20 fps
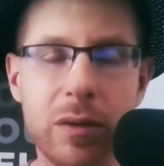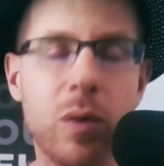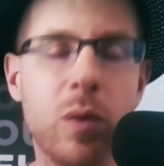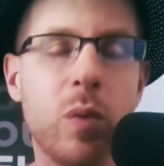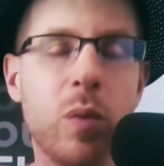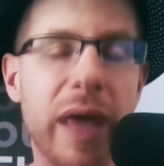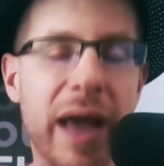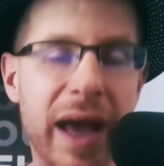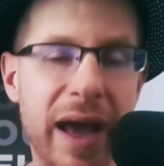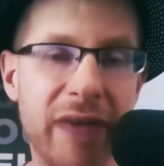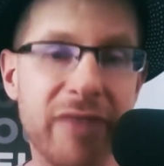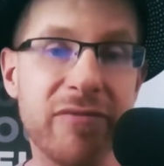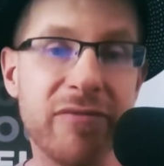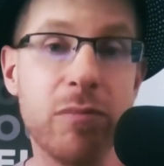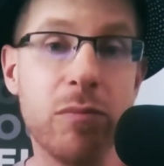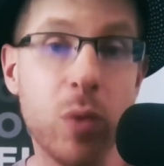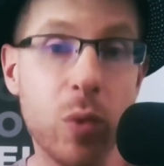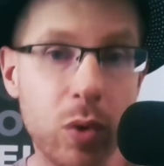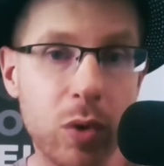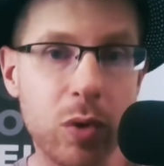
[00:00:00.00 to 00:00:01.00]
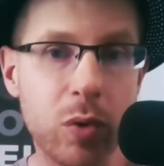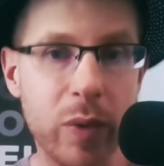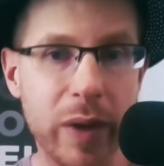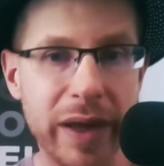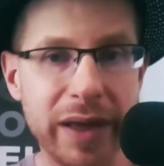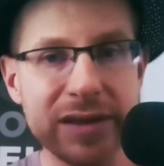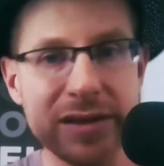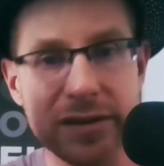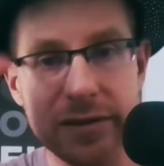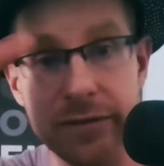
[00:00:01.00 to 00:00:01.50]
We have more
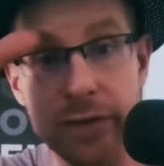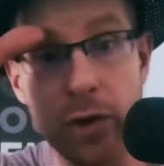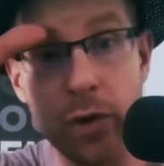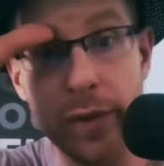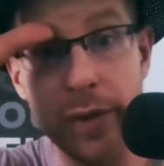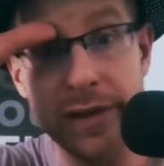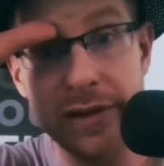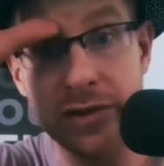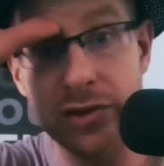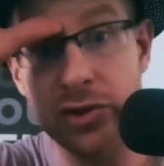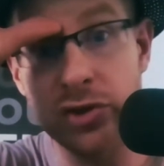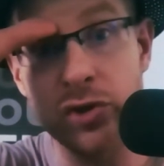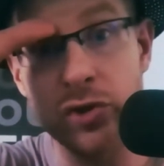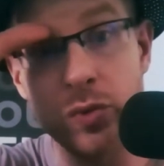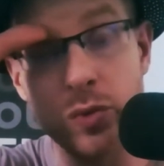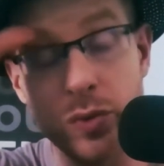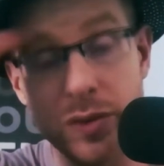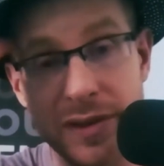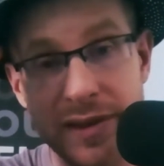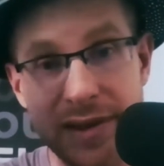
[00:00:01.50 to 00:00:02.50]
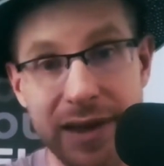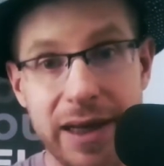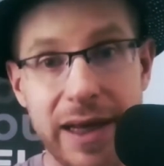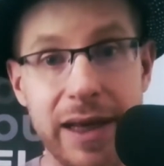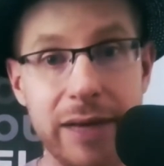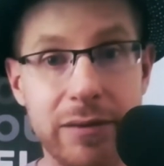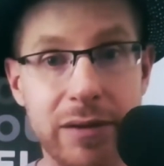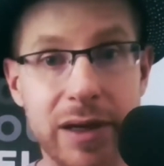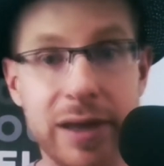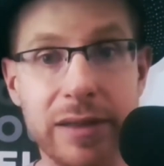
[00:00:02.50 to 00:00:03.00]
ways of going to school
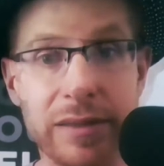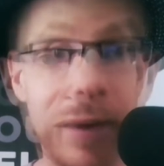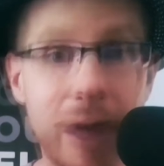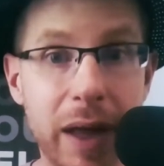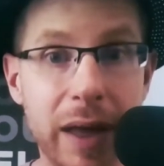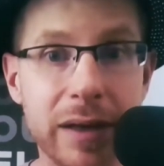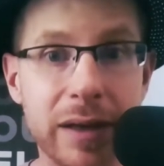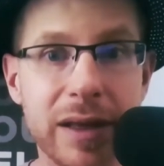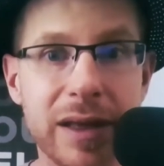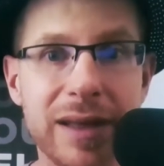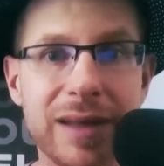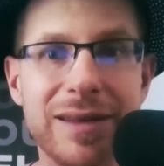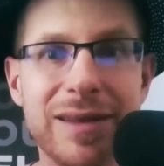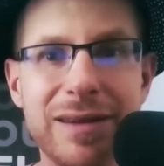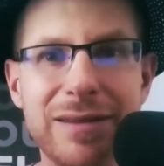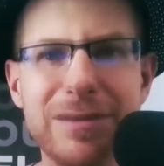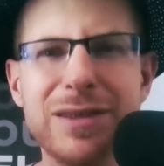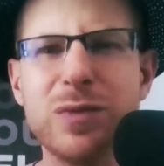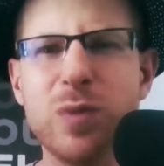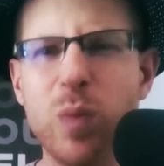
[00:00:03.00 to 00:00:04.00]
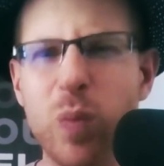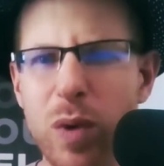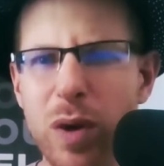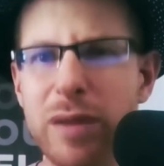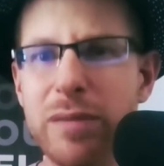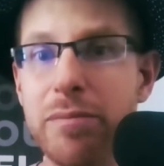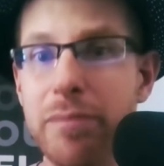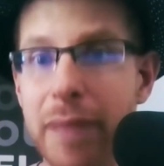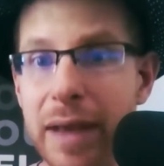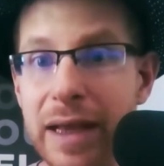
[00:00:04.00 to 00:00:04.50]
today, right? But there is
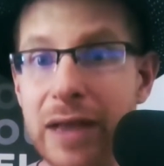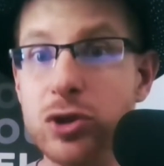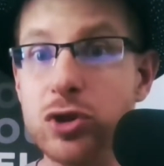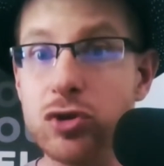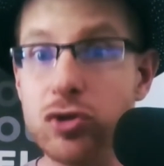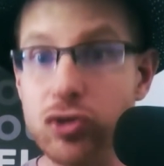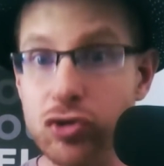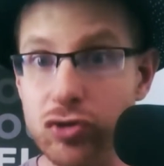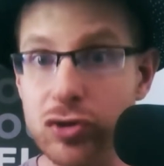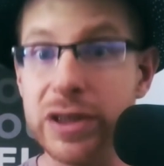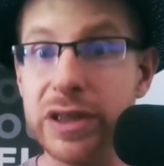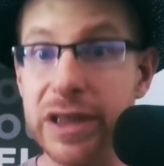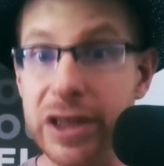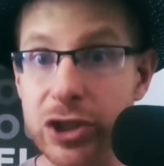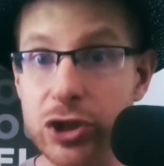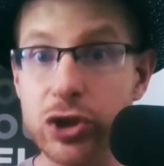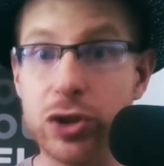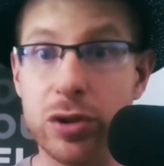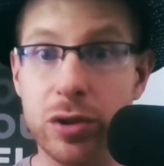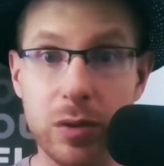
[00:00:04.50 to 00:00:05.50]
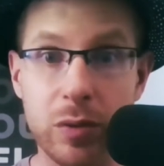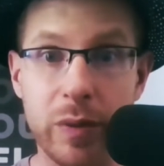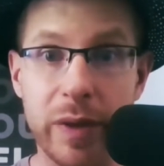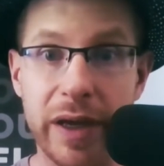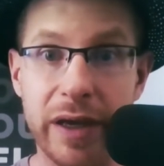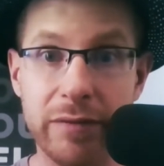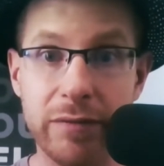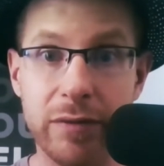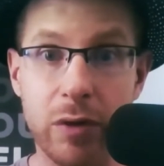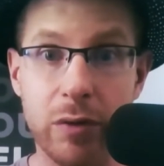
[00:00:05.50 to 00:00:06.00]
one major traditional
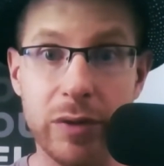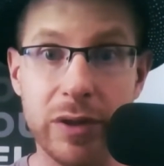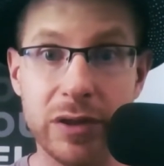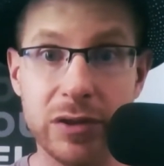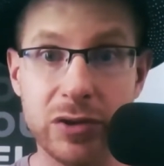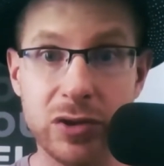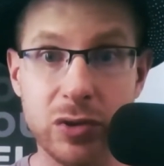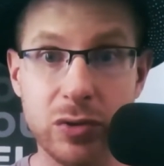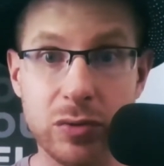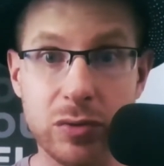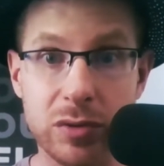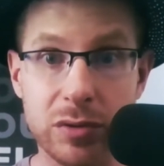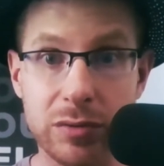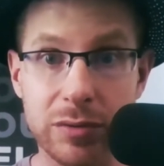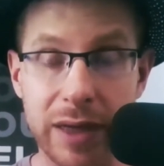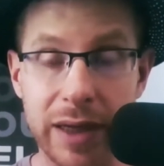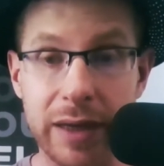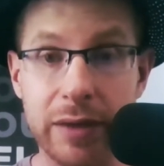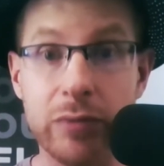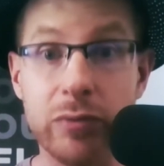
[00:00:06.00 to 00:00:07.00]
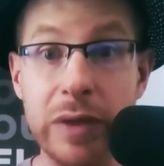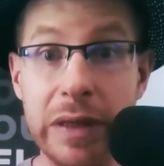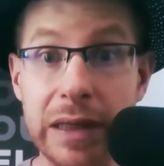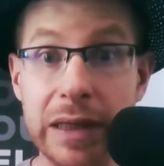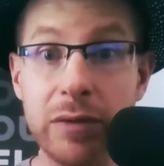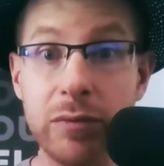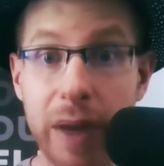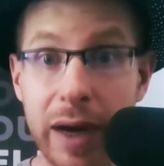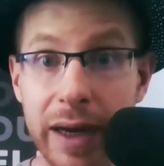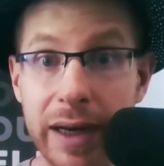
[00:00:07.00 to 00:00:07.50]
way of going to school, right?
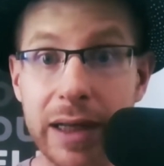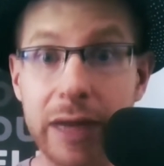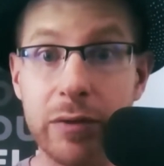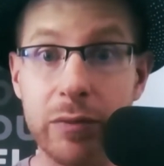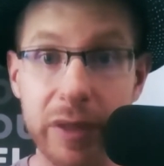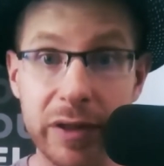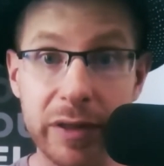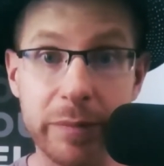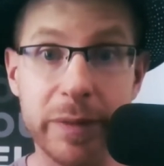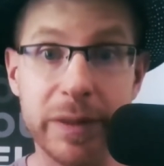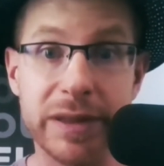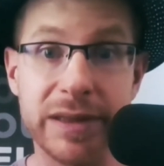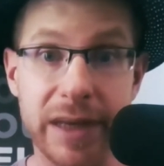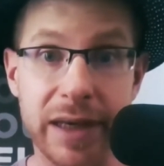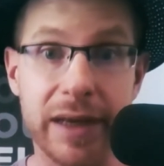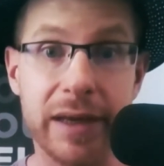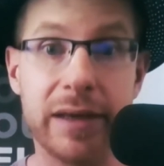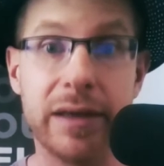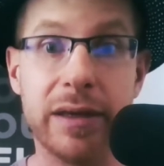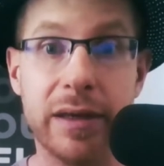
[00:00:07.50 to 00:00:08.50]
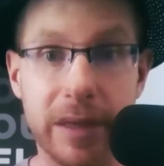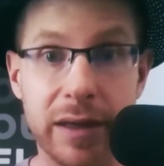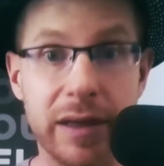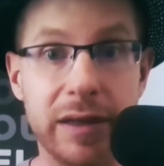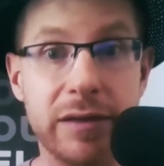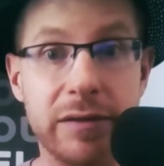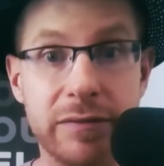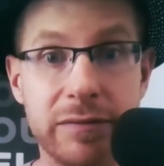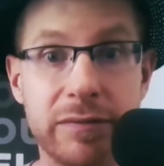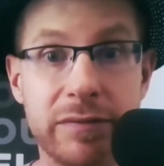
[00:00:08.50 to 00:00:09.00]
Reading, writing, arithmetic
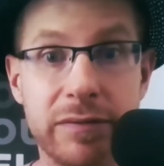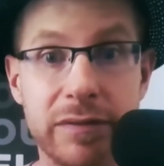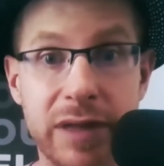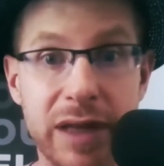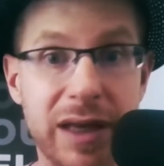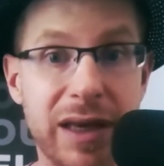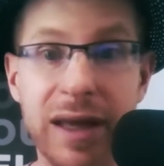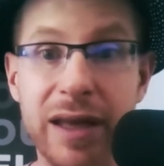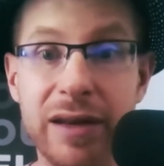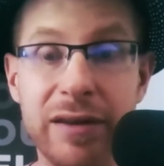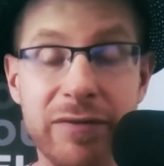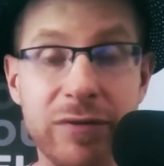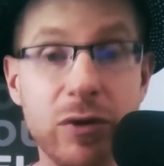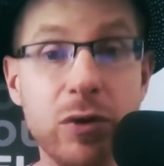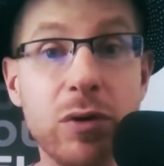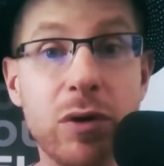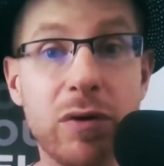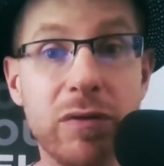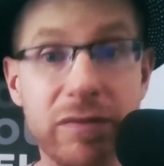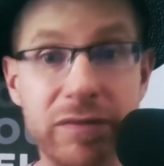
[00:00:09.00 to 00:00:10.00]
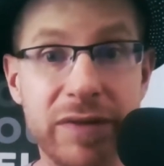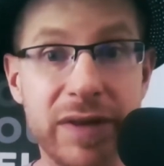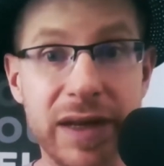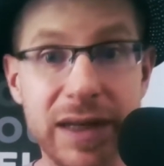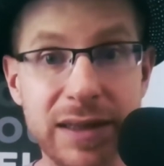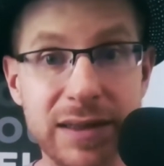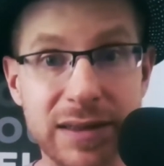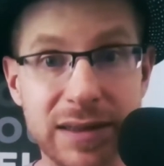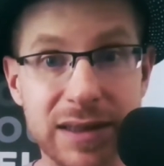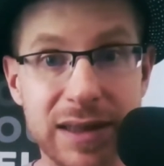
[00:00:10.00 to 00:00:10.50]
kind of thing. And if you don't fit
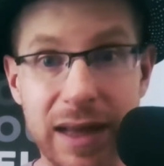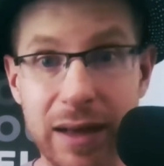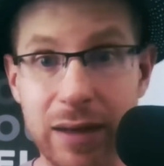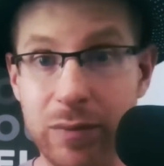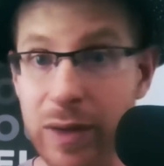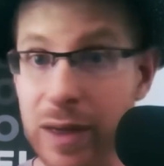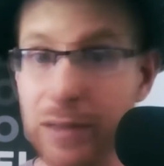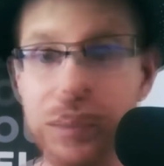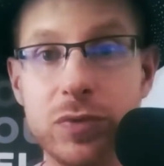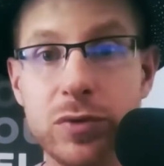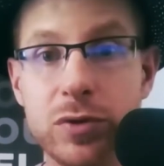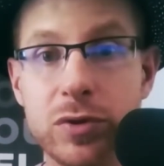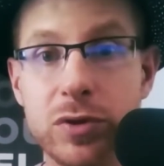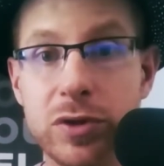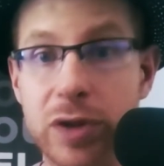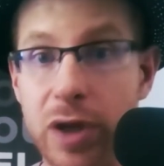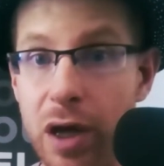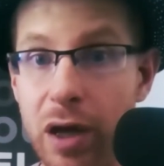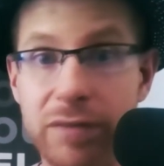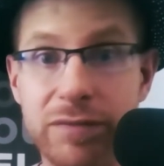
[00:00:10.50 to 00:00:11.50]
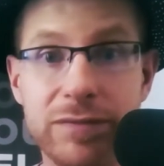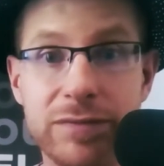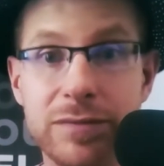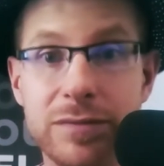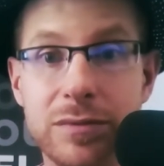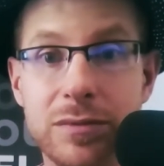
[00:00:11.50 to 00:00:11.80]
into that, well, tough.